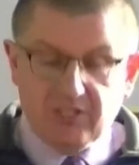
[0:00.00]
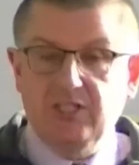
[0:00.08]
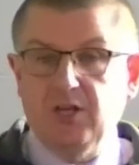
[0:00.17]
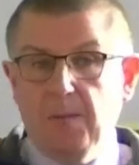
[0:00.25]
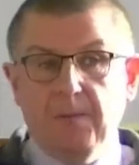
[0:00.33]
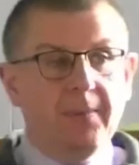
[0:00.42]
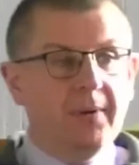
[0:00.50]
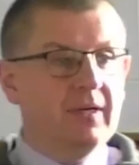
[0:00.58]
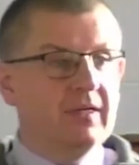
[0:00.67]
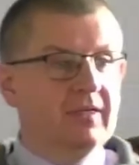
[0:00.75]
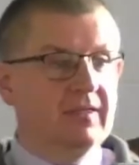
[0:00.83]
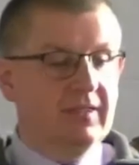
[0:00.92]
some
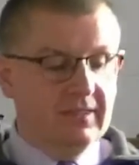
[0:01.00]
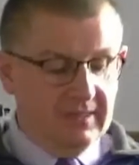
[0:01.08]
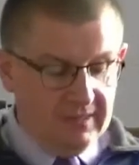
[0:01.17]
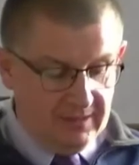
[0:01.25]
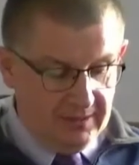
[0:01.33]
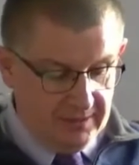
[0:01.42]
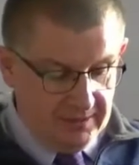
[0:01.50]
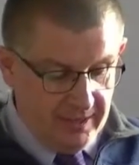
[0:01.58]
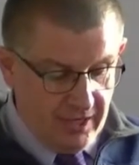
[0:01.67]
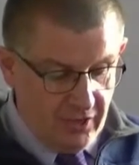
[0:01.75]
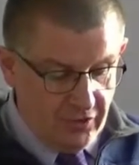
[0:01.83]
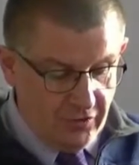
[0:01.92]

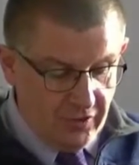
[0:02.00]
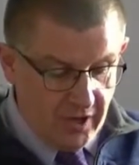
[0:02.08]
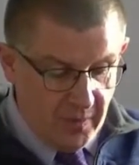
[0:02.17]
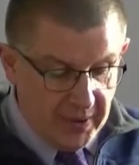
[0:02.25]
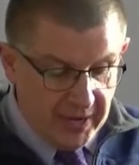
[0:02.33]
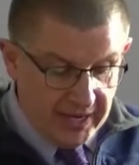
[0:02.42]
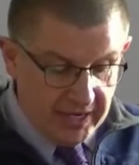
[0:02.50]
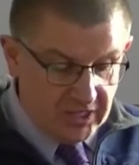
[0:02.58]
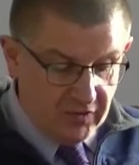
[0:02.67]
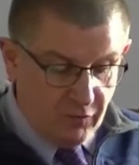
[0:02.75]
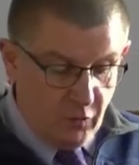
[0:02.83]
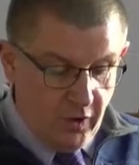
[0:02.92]
through the
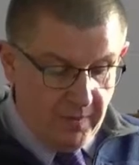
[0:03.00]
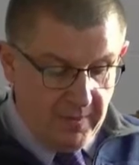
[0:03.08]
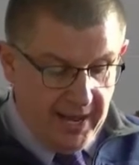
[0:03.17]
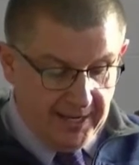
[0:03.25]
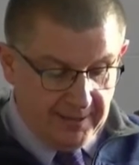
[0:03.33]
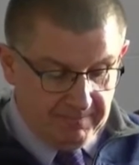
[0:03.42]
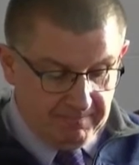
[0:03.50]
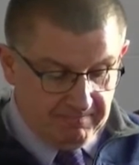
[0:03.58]
obedience of one man.